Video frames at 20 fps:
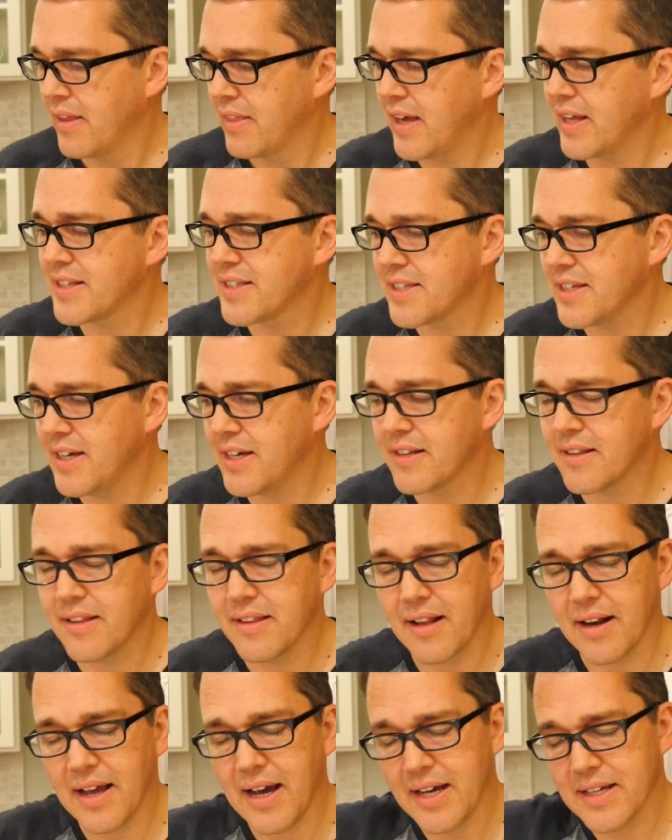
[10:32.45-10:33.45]
That said,
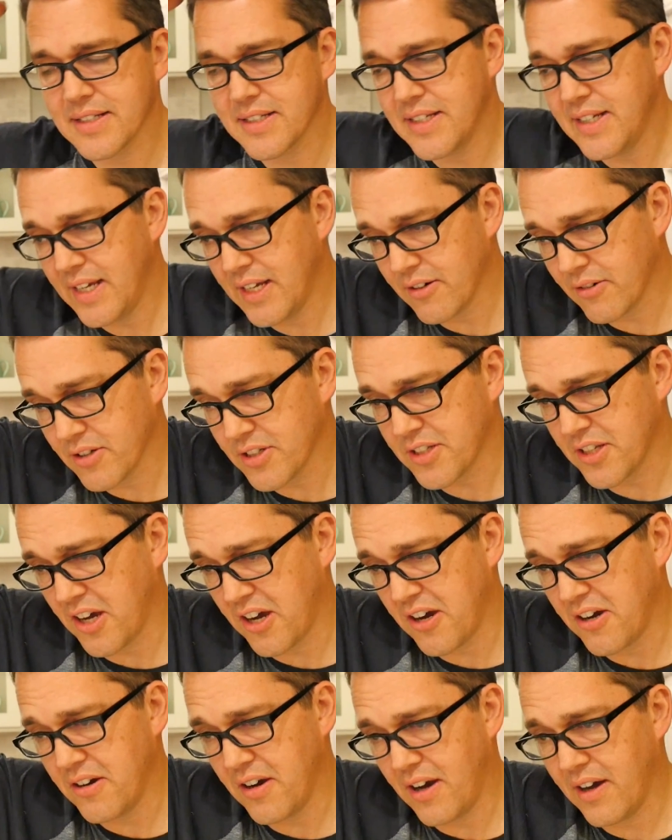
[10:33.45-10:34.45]
the last year or
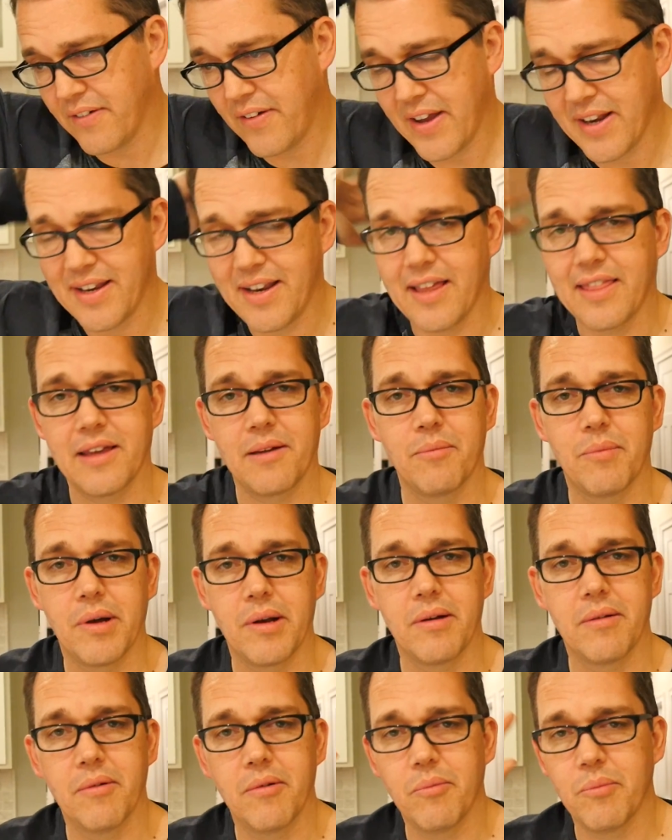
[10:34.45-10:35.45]
so, I've had nothing
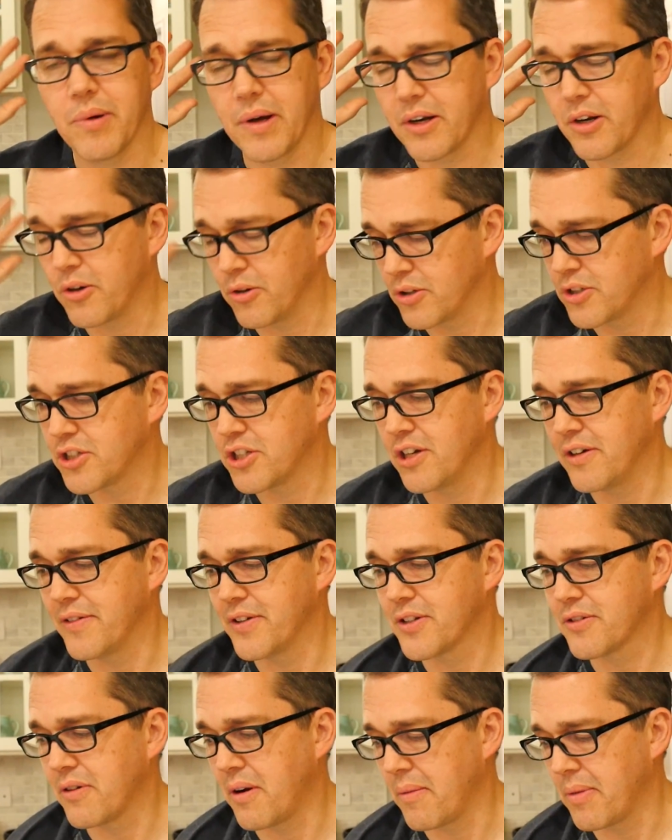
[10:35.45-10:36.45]
but good
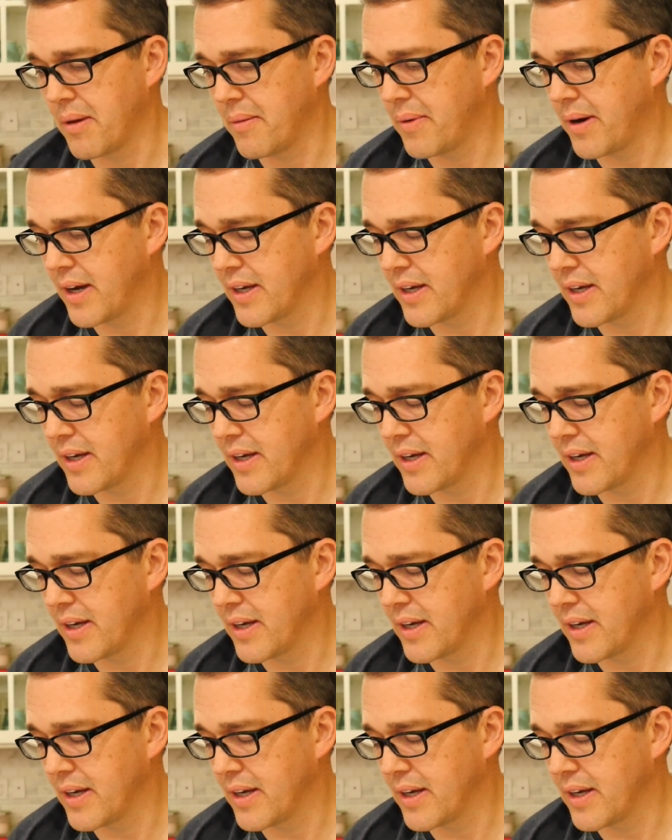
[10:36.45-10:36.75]
service from them.